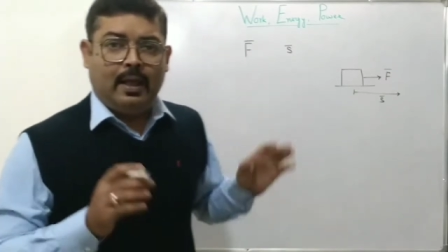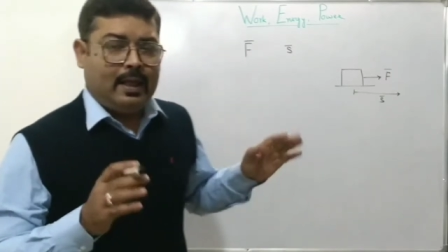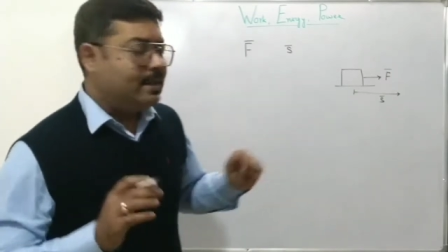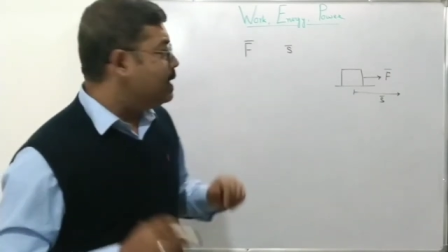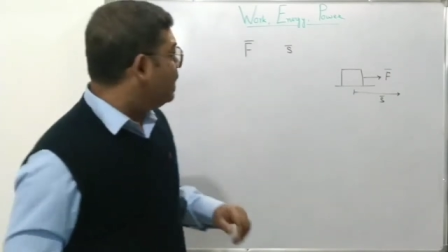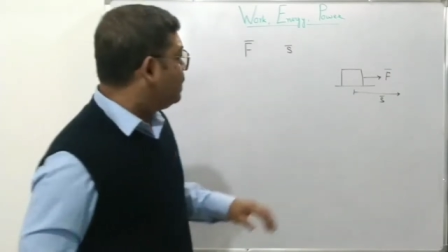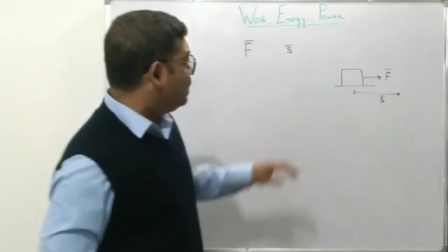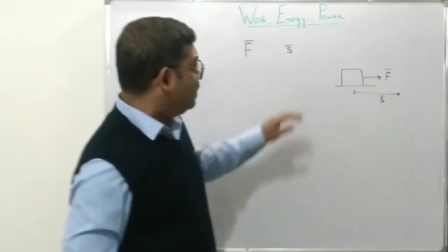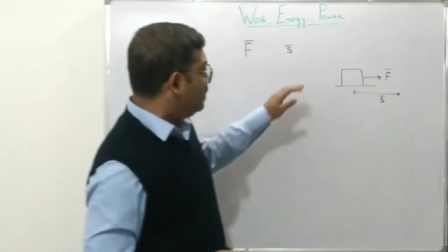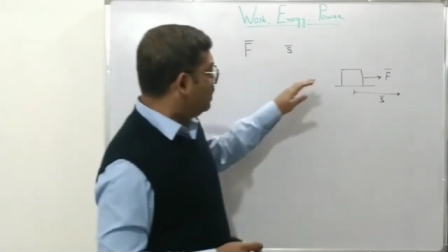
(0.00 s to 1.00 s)
is that
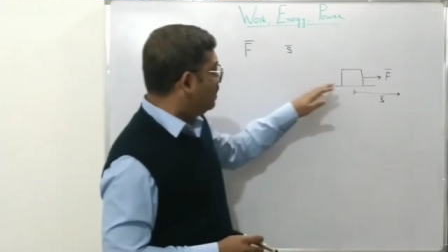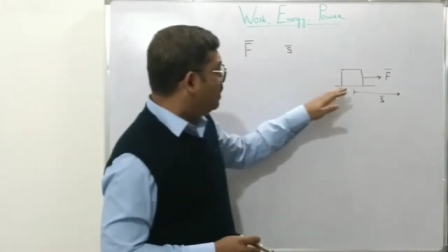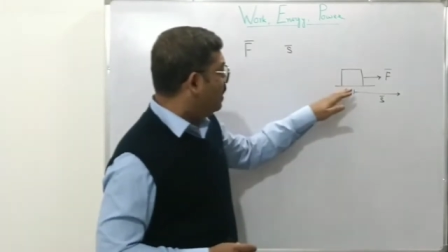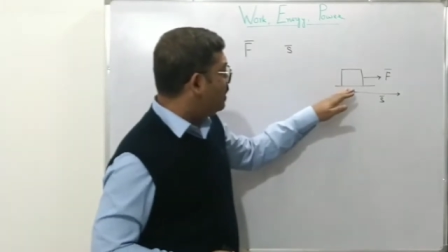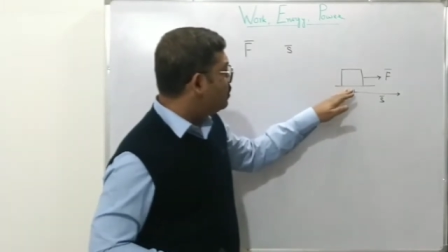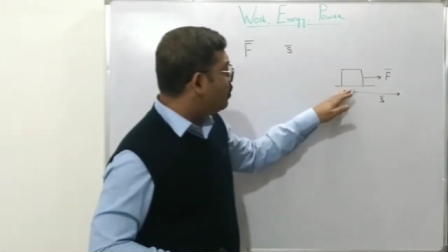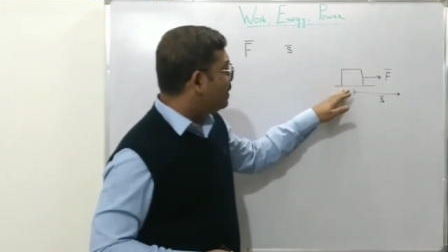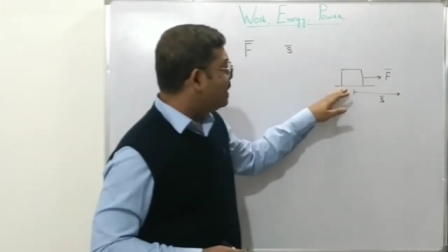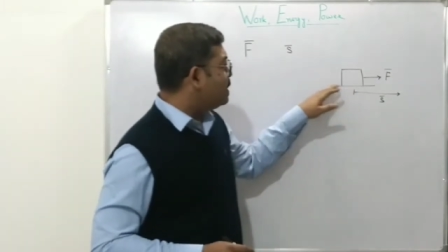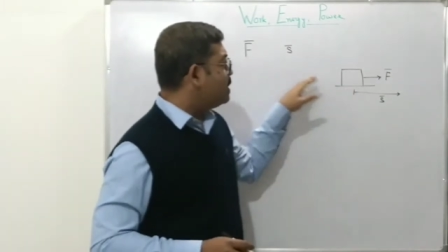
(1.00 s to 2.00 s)
it is not
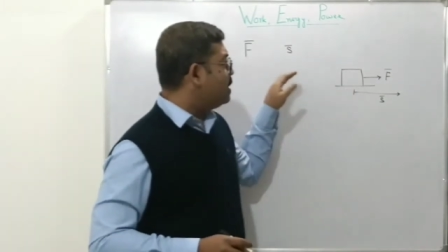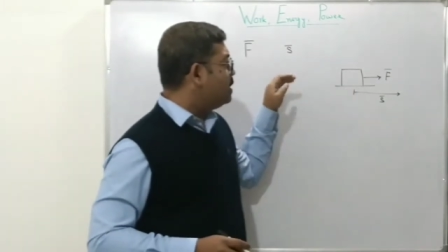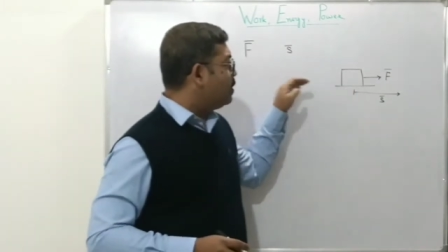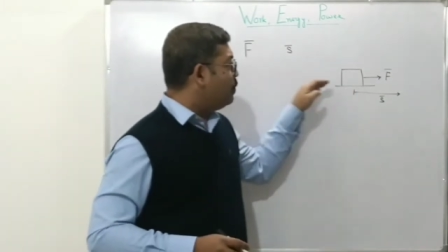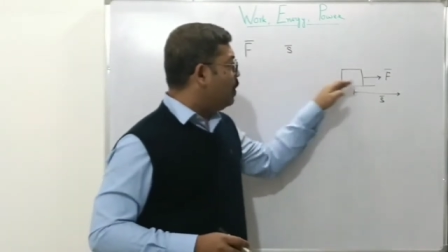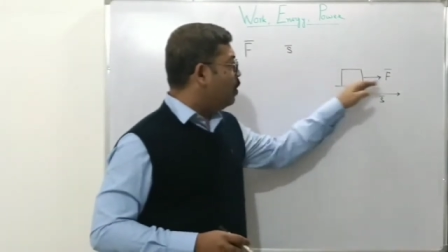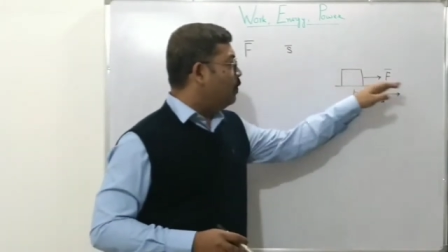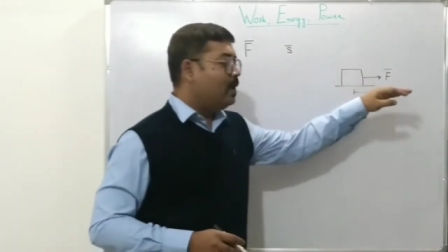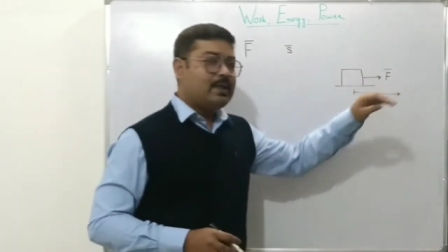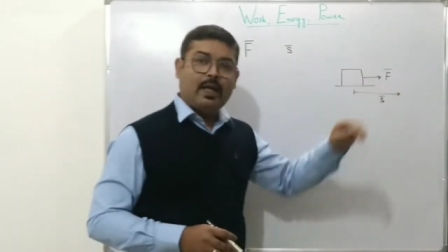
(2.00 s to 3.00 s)
necessary that we
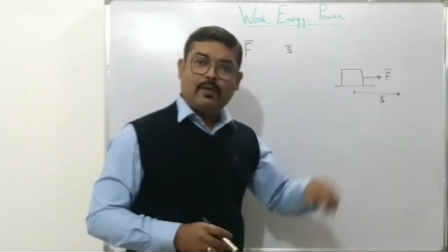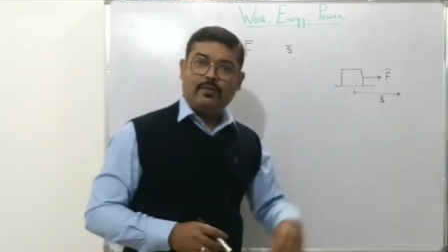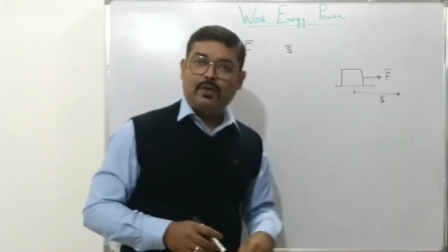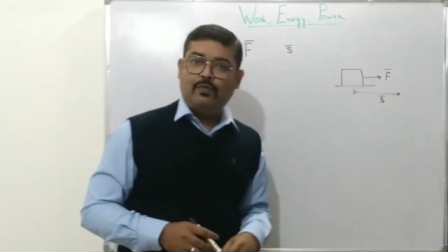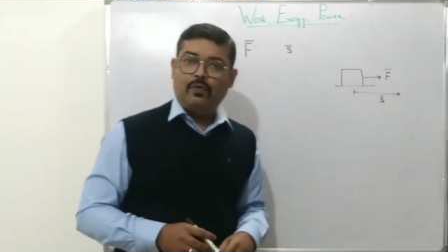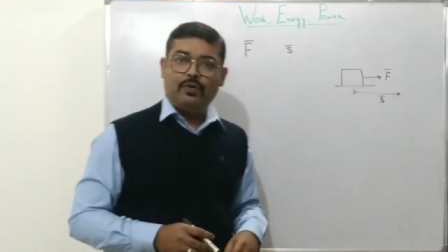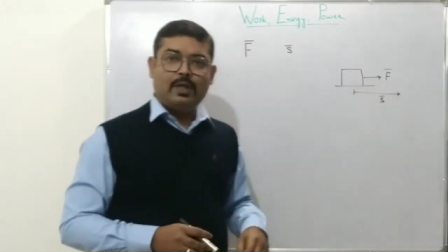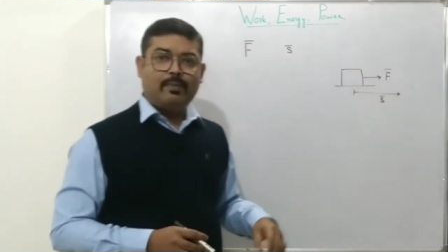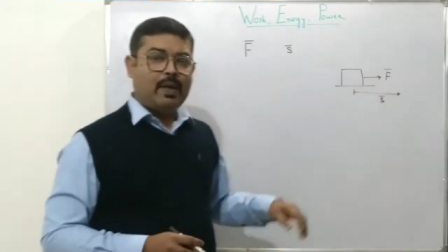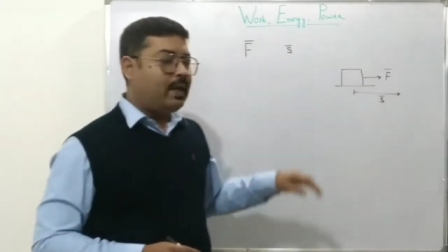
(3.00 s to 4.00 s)
always have the force
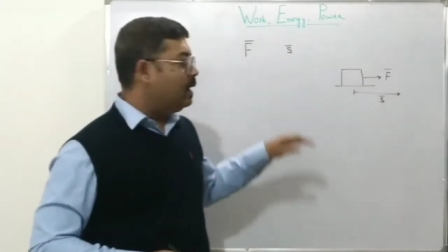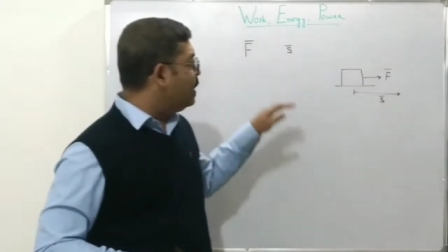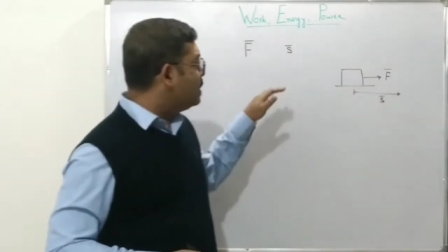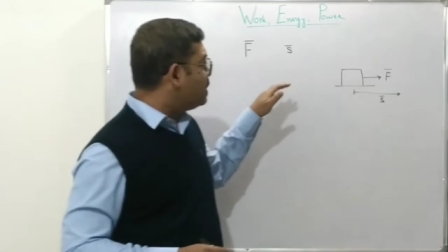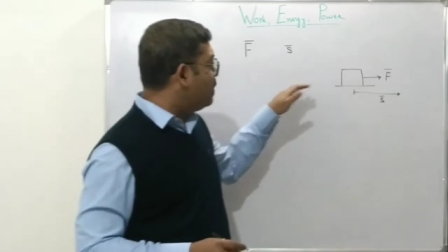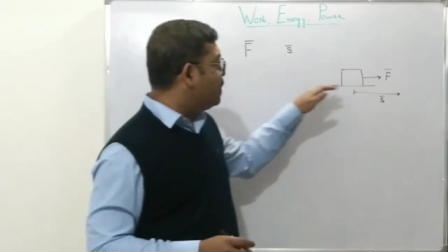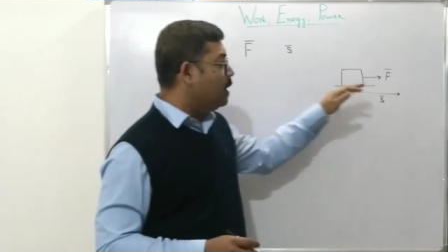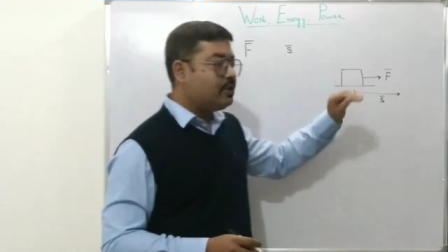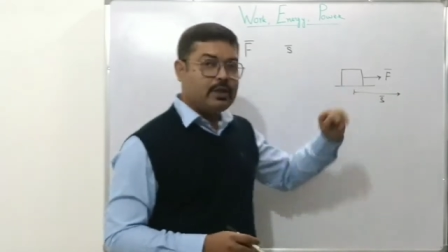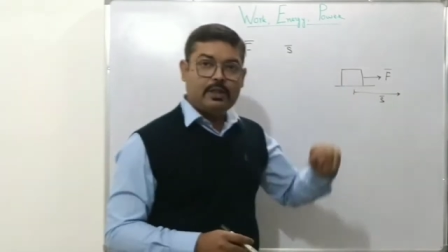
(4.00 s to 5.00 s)
applying in the same
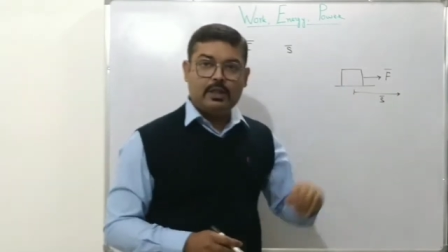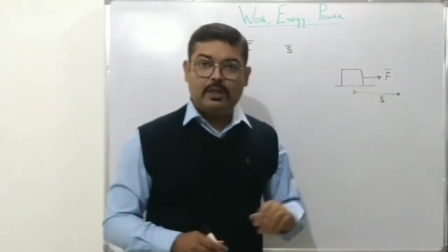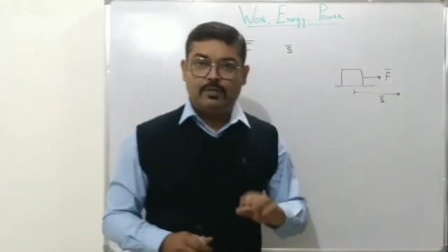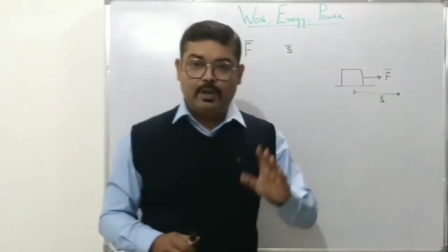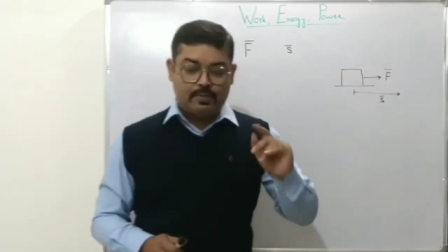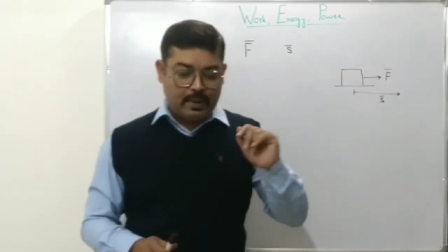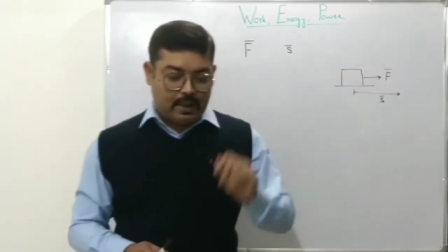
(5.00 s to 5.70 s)
direction as the displacement.